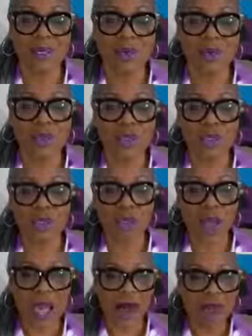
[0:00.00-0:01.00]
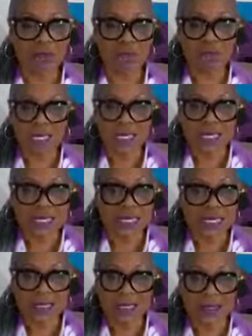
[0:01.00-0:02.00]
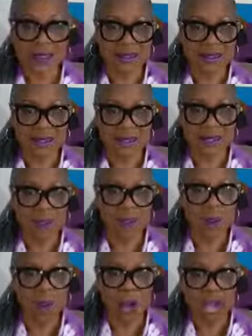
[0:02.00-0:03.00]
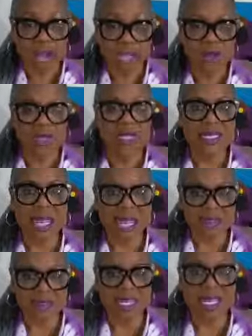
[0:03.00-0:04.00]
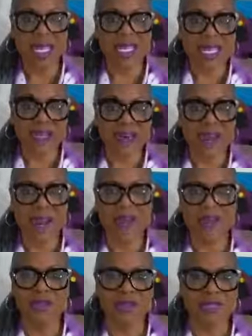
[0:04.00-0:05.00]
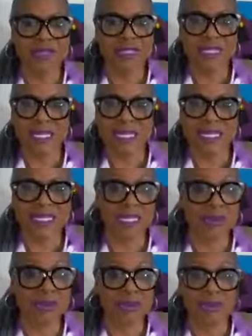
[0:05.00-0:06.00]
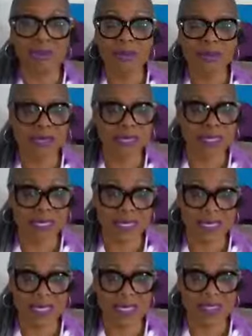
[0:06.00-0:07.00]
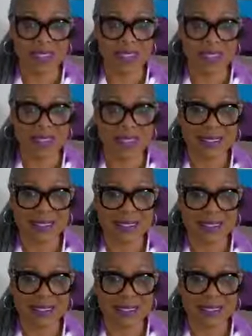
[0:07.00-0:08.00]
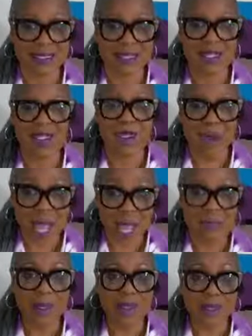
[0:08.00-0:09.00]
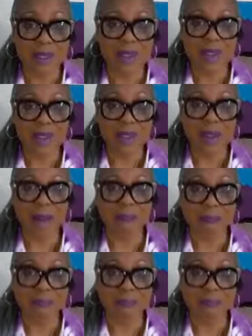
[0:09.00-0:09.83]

When you have a reason why you're navigating around those things and through those things, your happiness shows up